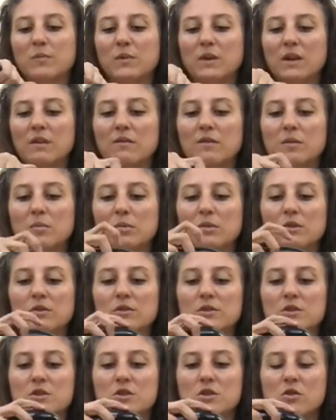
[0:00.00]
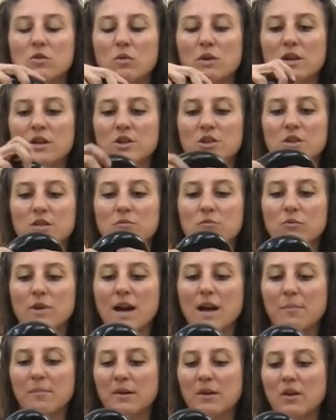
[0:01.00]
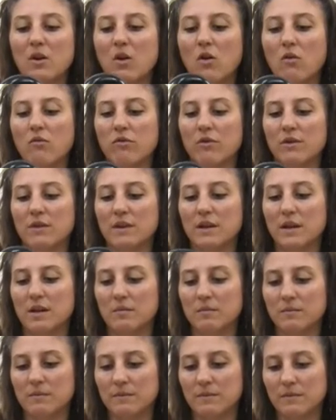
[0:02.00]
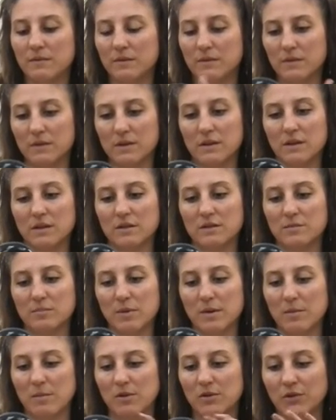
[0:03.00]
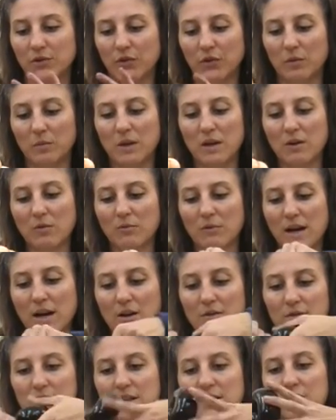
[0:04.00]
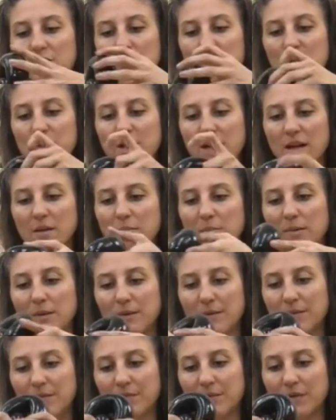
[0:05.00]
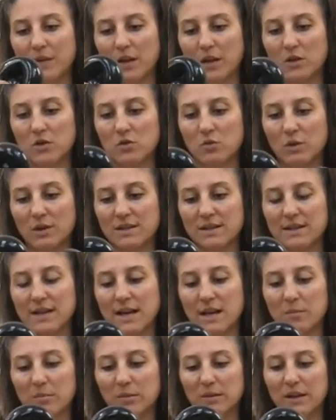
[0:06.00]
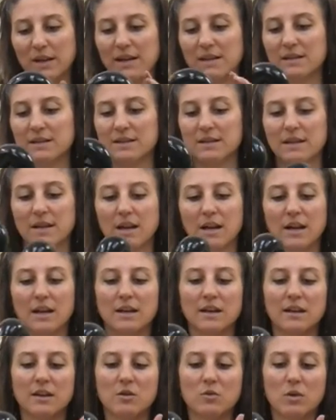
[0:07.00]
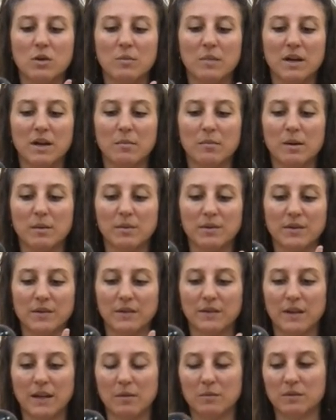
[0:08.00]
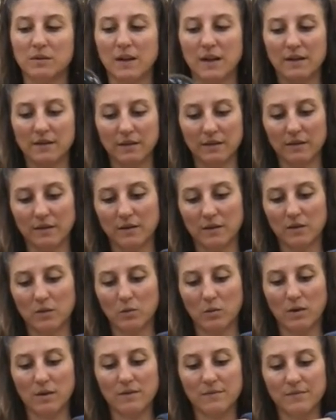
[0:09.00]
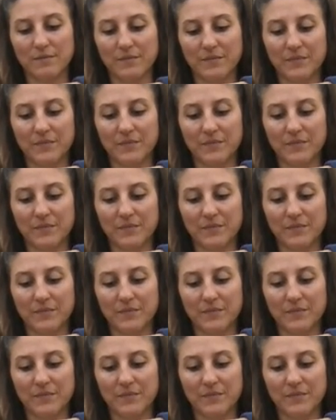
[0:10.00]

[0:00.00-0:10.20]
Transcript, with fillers: Give the balloon a squish and wrap it over them, these bubbles to make a round ear shape. Twist that in place. Now you want to make a bubble the same size as this one.